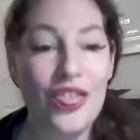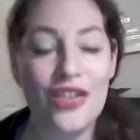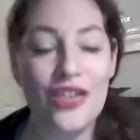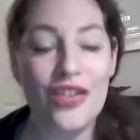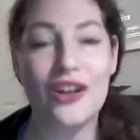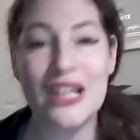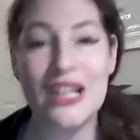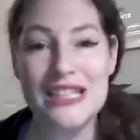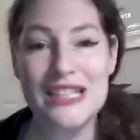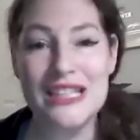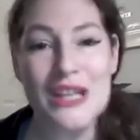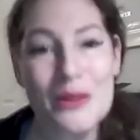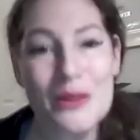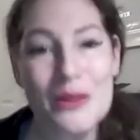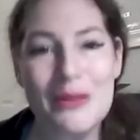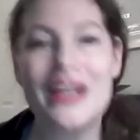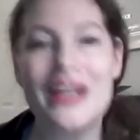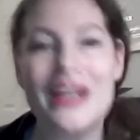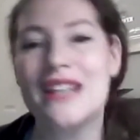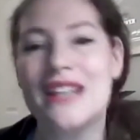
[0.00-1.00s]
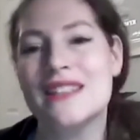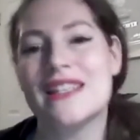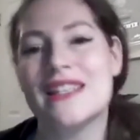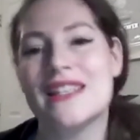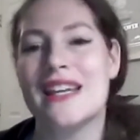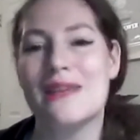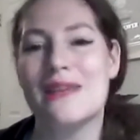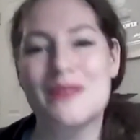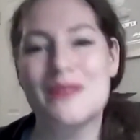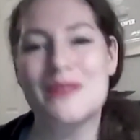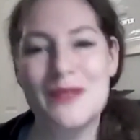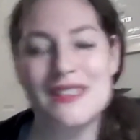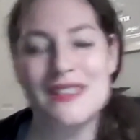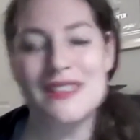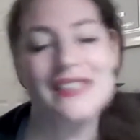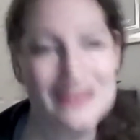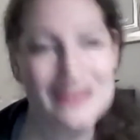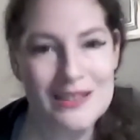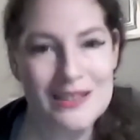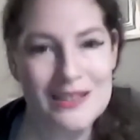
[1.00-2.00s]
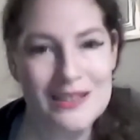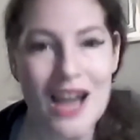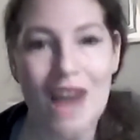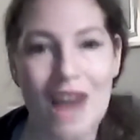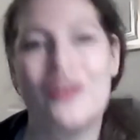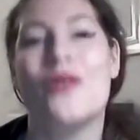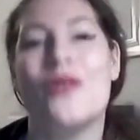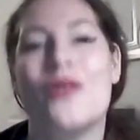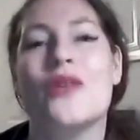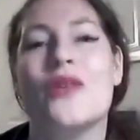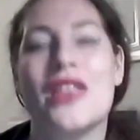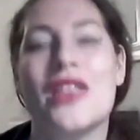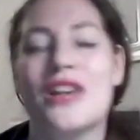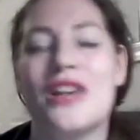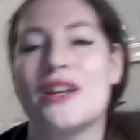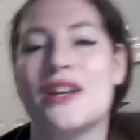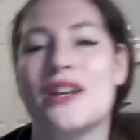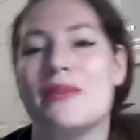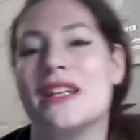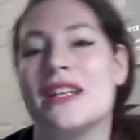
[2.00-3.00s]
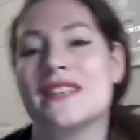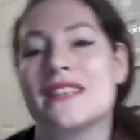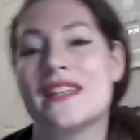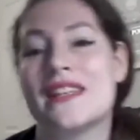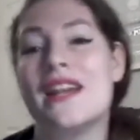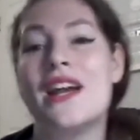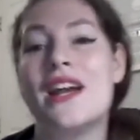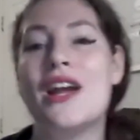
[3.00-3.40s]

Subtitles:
32 minutes, and I'm supposed to talk for only 30 minutes.